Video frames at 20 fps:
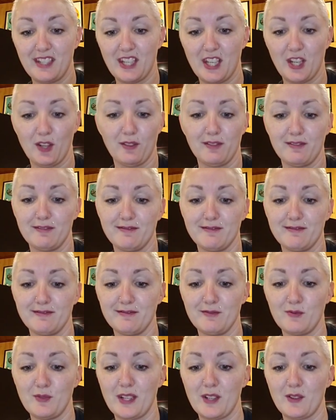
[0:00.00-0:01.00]
you know,
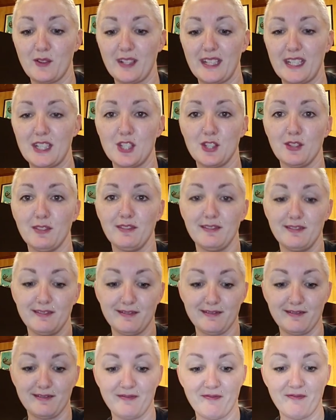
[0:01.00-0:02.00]
we don't need to.
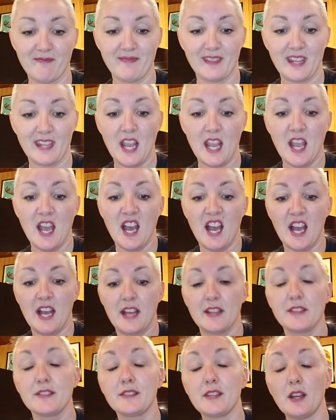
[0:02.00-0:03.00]

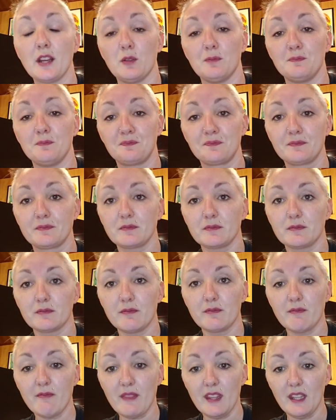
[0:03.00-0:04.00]
So,
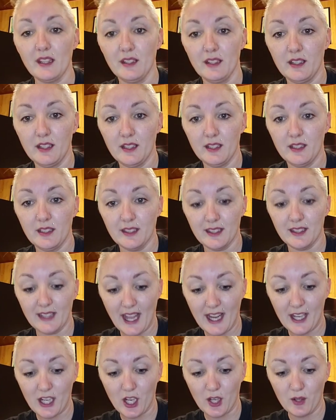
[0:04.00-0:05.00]

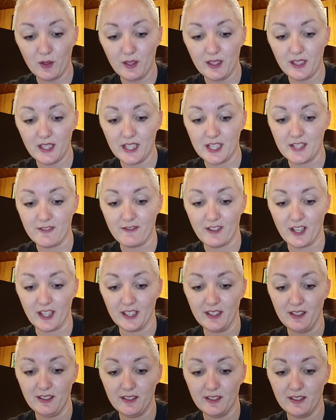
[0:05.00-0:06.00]
Lego is
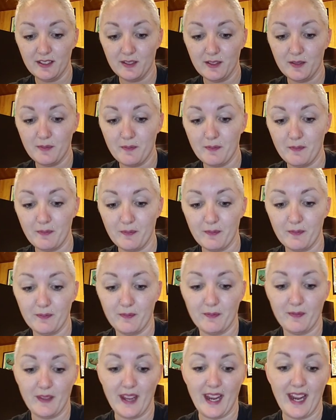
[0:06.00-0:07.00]
fun.
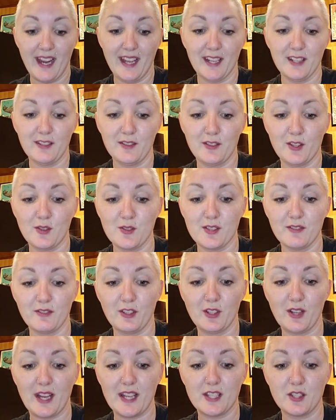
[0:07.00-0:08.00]
And those
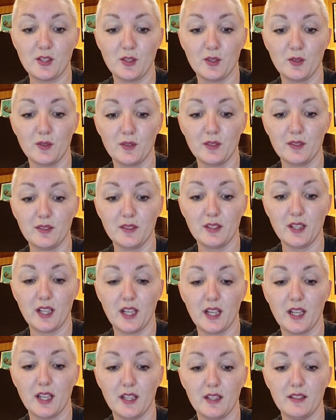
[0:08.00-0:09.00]
of you guys who
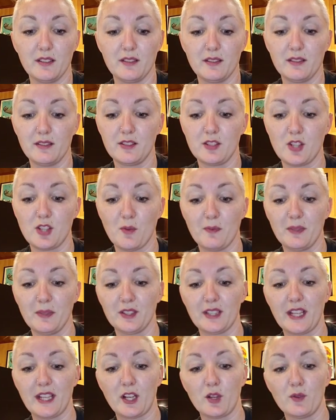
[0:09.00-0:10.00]
don't
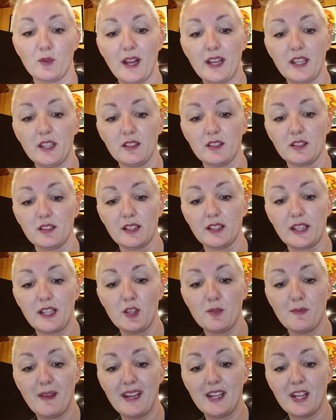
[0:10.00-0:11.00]
build Lego
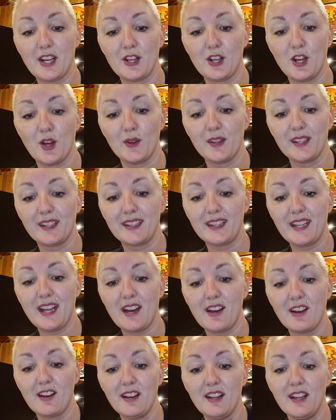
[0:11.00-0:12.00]
regularly, you might not know that
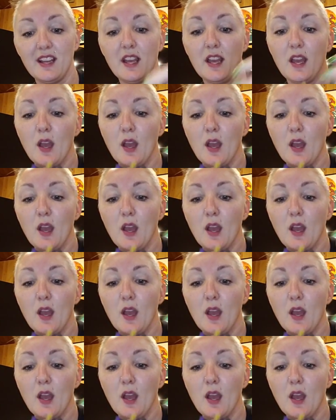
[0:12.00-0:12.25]
there